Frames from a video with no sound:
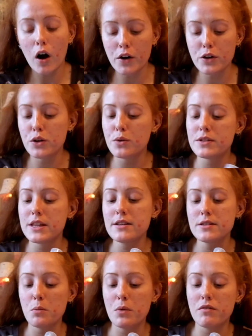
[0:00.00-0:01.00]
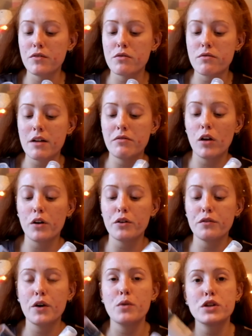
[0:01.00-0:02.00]
I use this with the
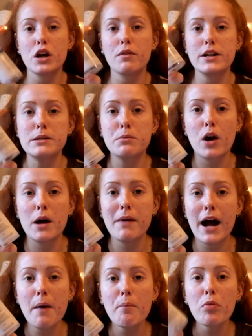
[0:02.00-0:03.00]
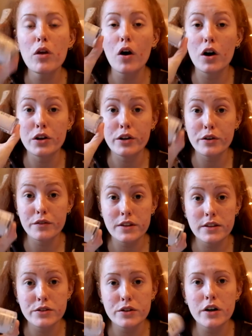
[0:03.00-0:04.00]
Revlon Photo Ready Primer. I love
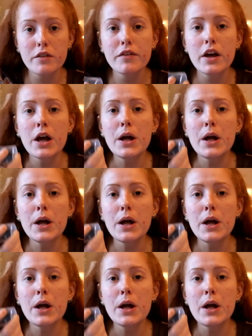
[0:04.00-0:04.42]
this stuff.